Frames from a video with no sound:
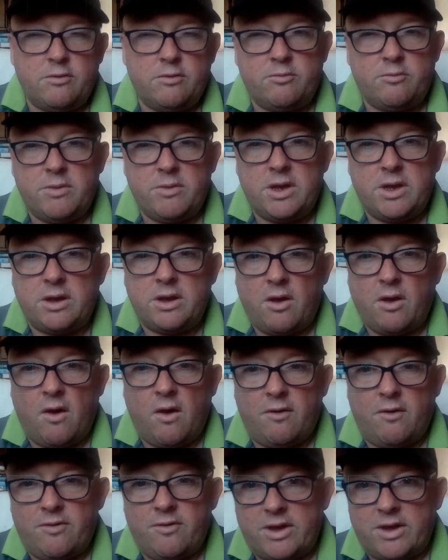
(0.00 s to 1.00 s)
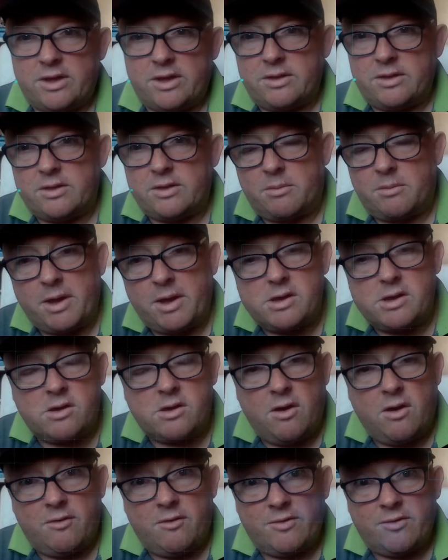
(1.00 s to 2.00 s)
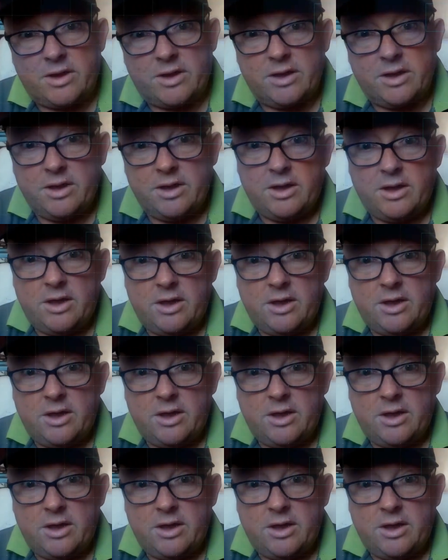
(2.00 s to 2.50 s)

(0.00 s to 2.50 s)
with me and coffee is I make a coffee